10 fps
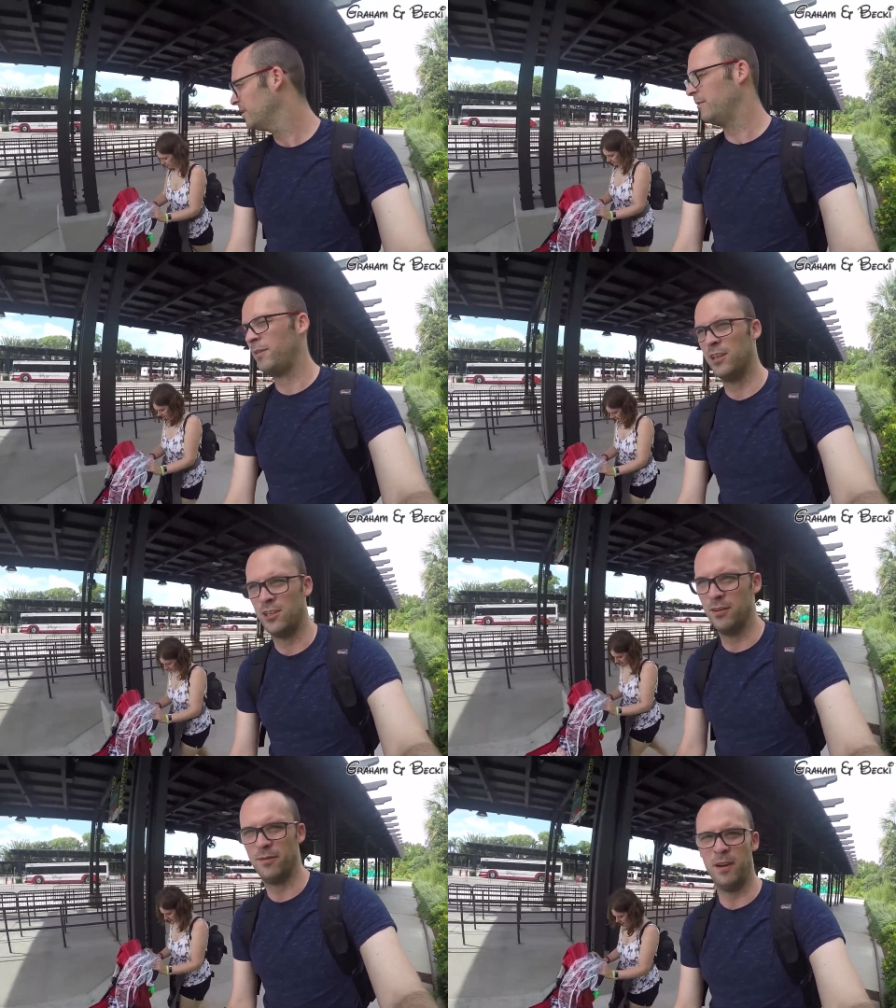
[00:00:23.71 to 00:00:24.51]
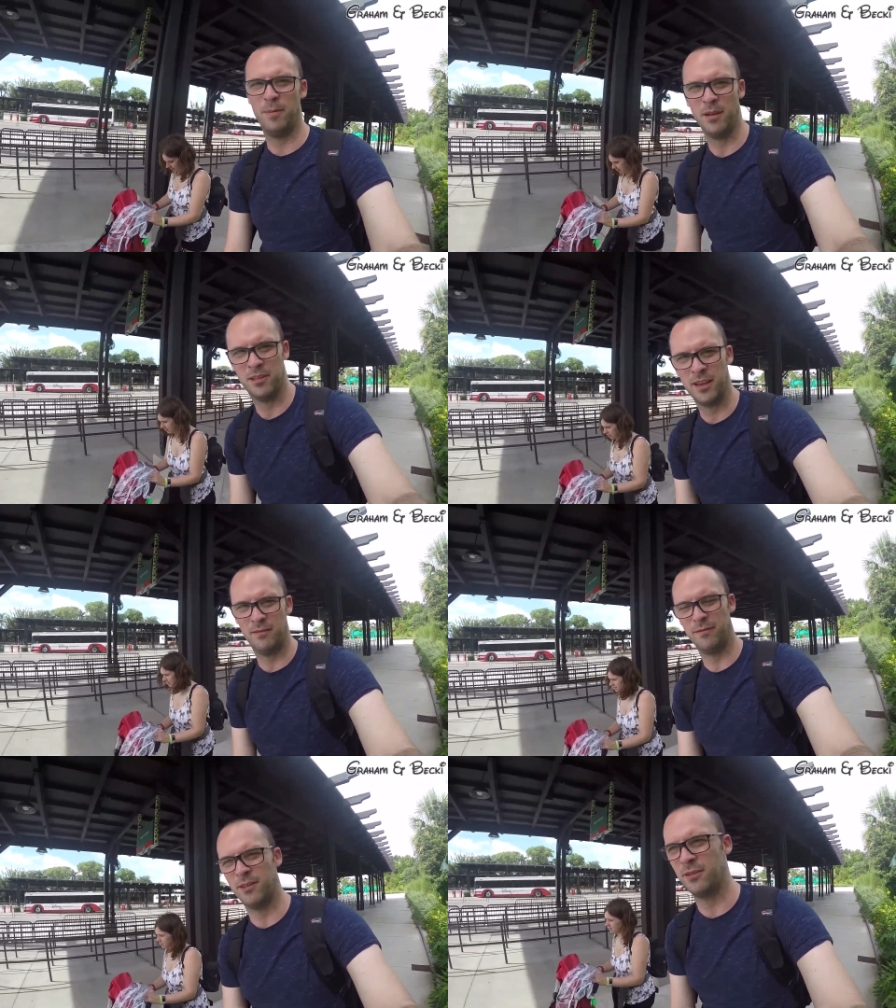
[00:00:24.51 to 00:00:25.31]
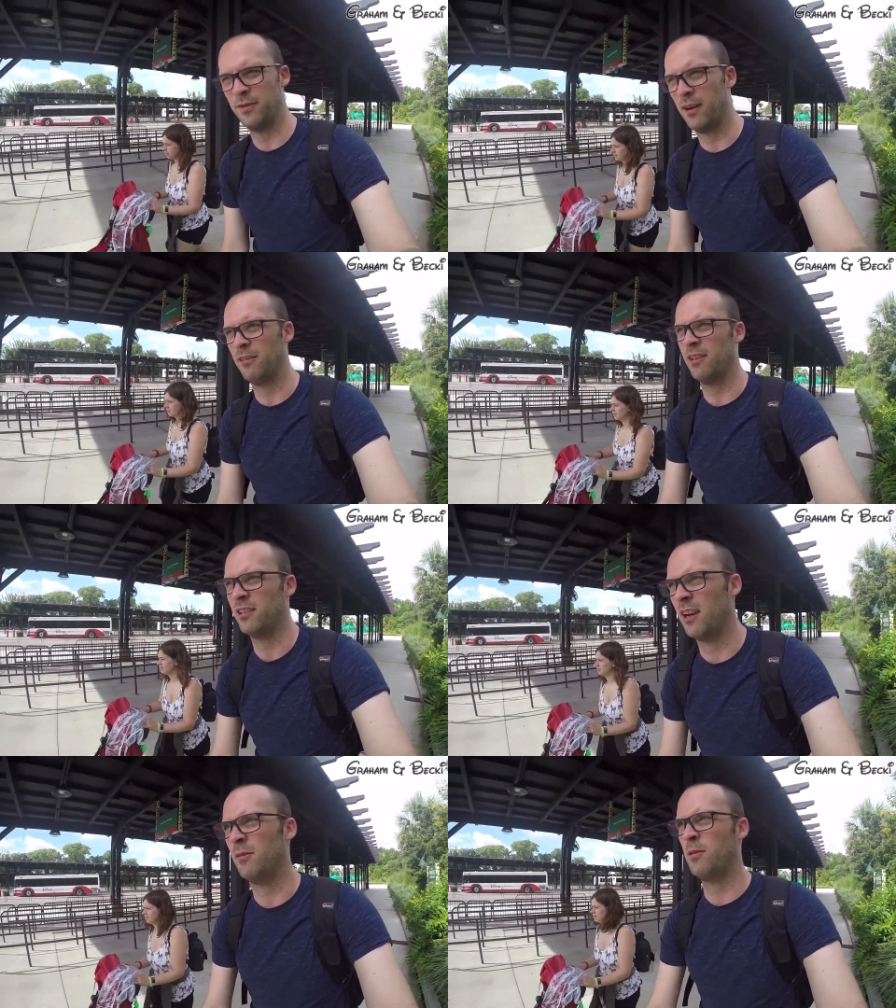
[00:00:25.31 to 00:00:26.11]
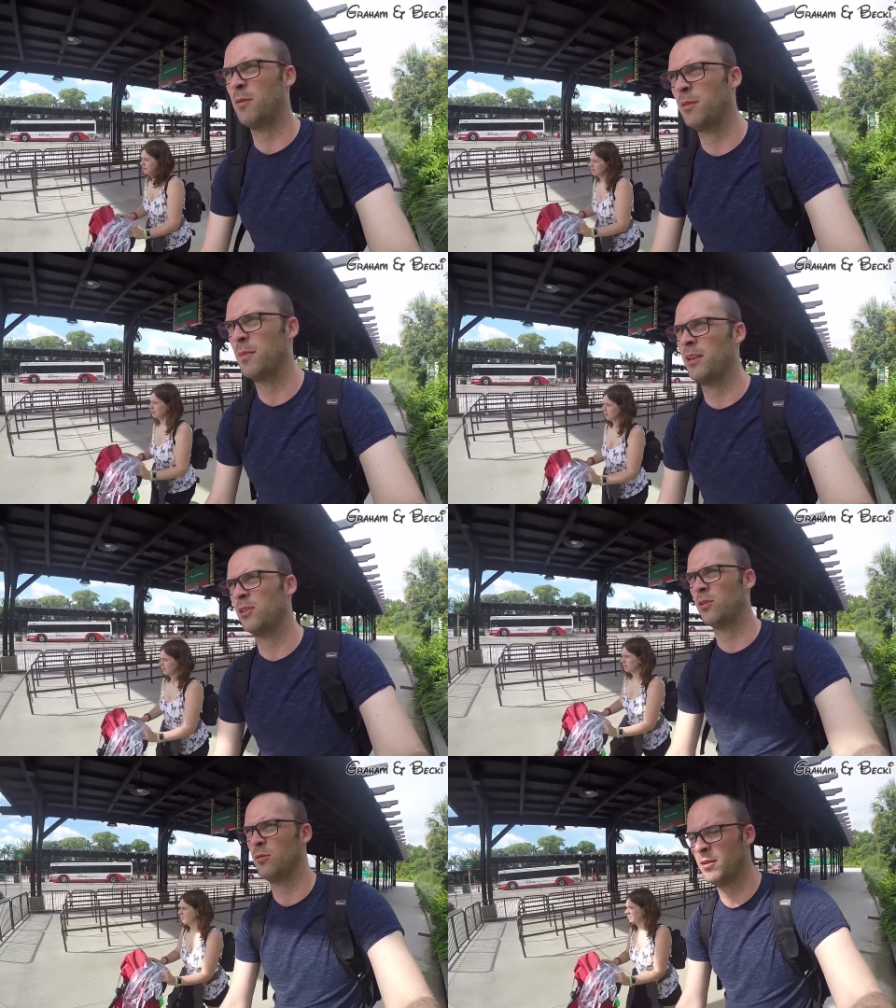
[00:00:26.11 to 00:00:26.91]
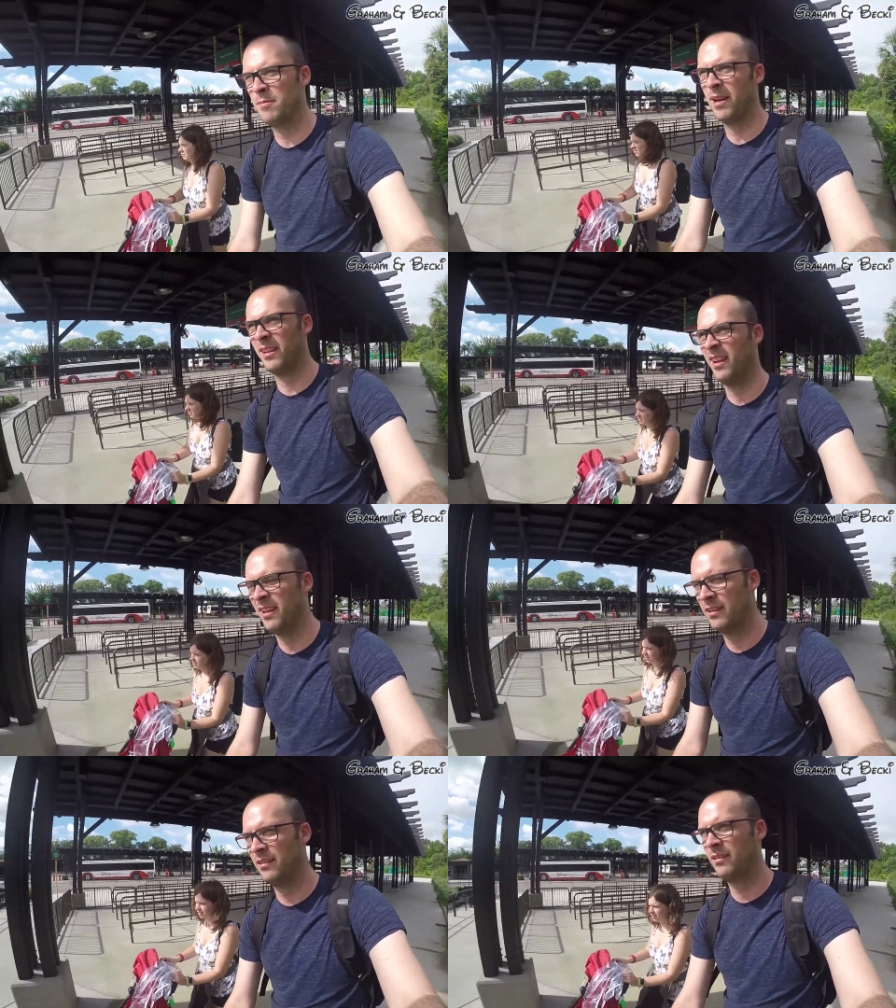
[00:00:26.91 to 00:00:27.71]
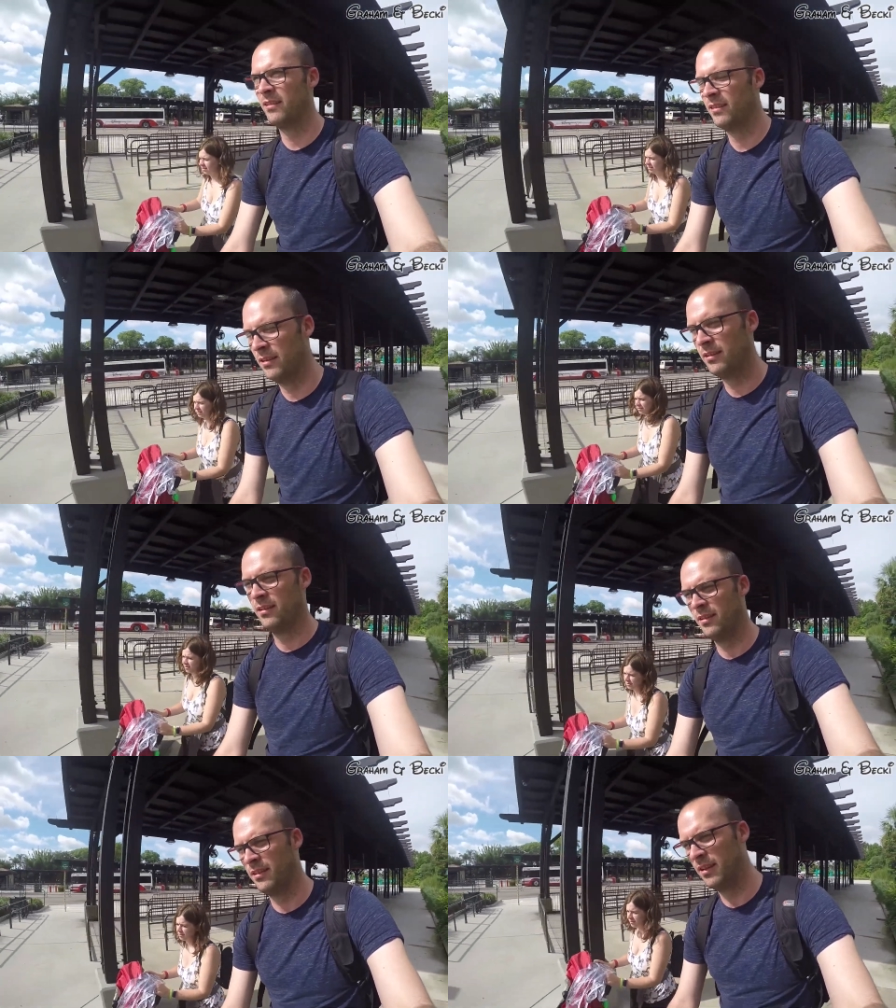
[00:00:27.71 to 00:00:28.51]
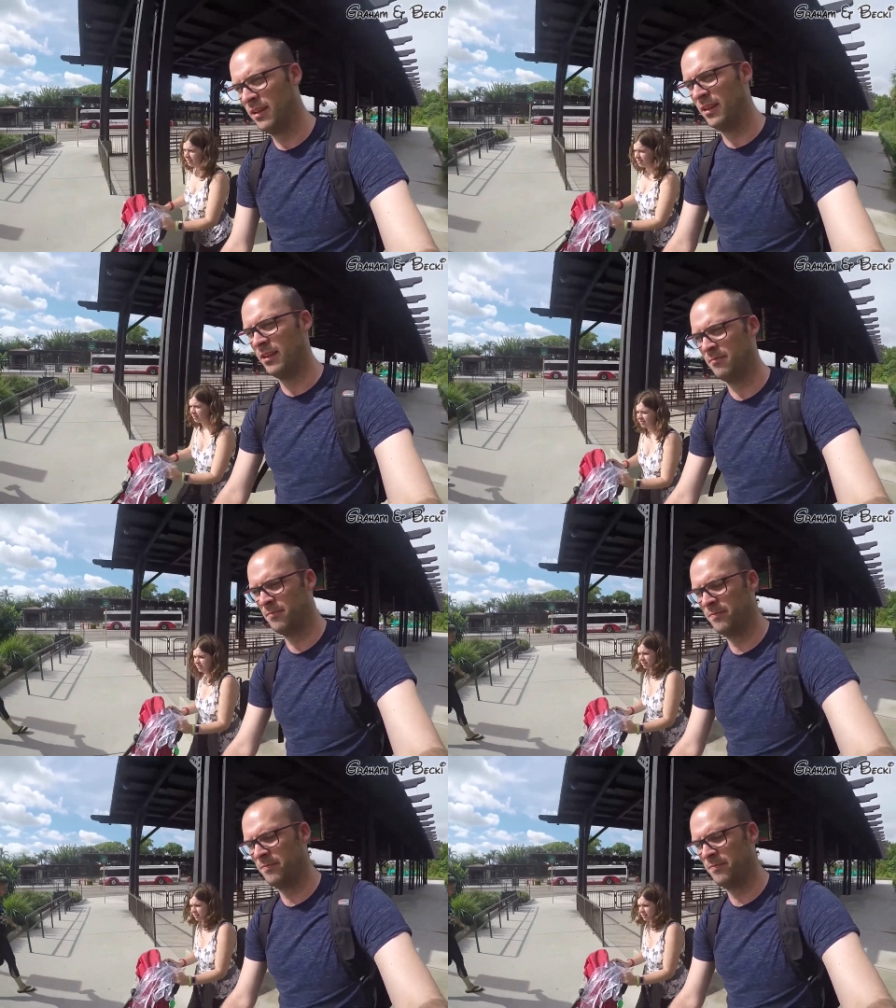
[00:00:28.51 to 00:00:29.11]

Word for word: we finished at five past ten for safari so we want to make sure we make that um,